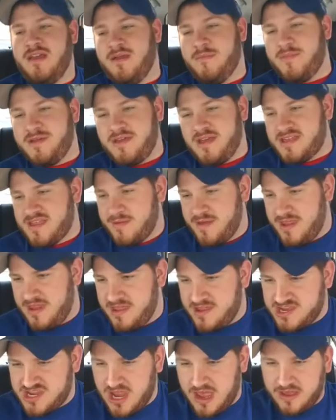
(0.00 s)
Because, I mean, it
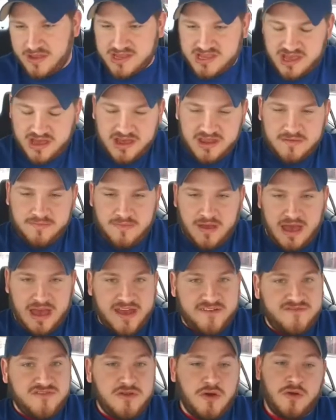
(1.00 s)
was, it was good. I
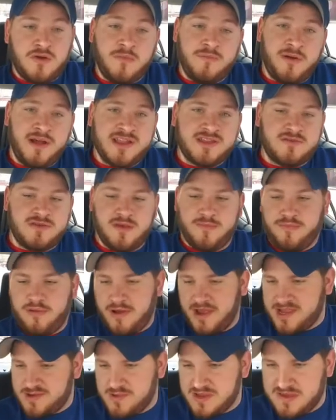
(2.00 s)
have no complaints with it.
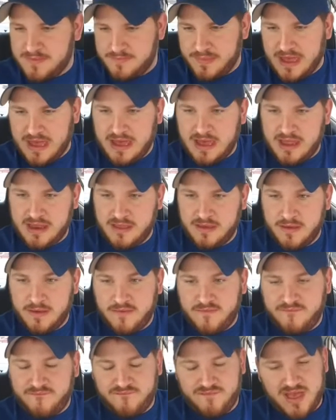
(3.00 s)
Price wasn't bad
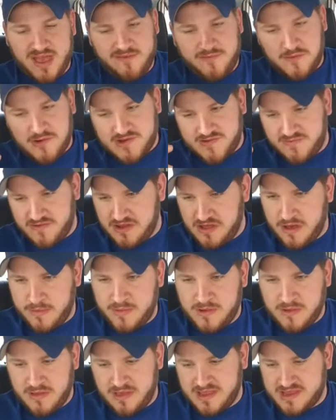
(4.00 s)
flavor was
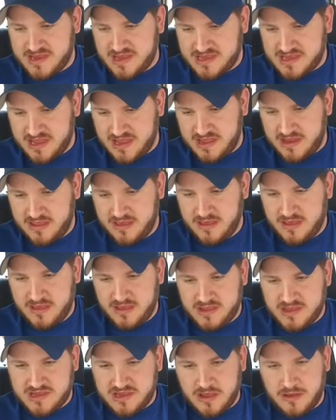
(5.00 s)
phenomenal, as I said.
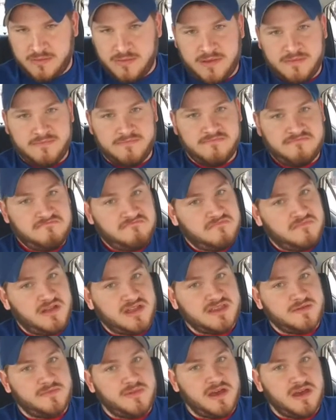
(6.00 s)
So, I mean,
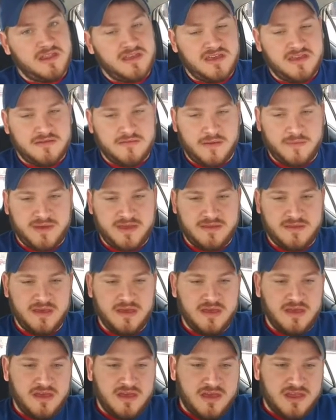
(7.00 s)
that's about it. I mean,
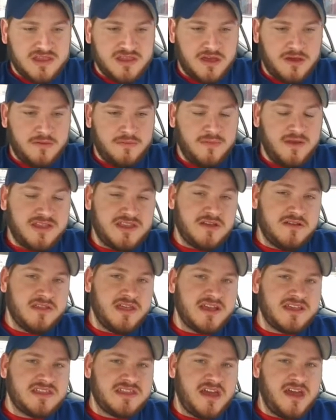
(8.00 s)
so until
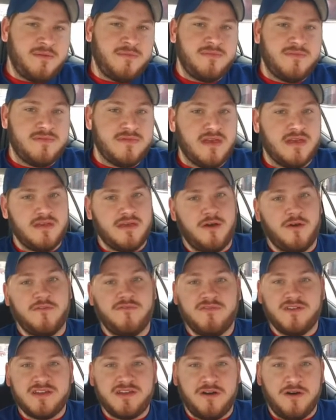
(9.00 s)
next time,
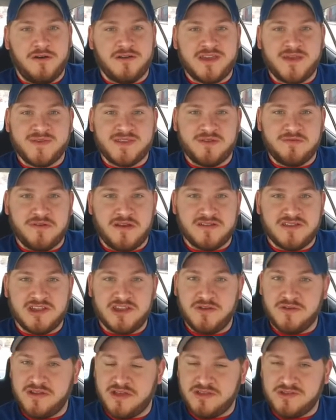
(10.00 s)
hopefully Kollin keeps you around to
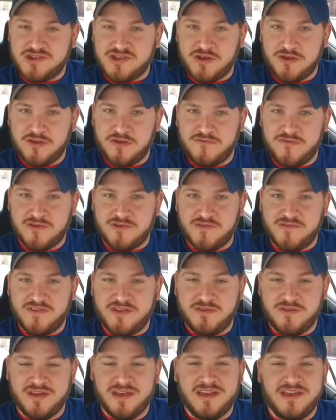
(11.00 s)
do another solo food
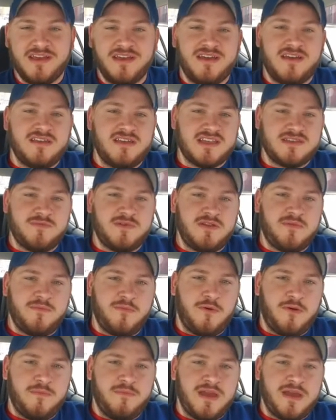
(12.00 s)
review. This has been your
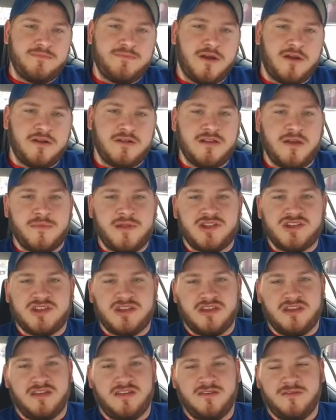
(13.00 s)
boy Big Bird coming at
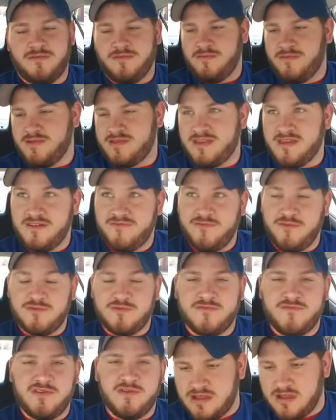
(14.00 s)
you with a food
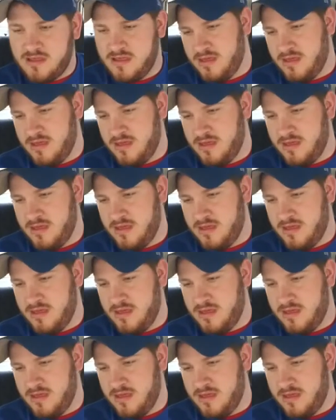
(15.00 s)
review.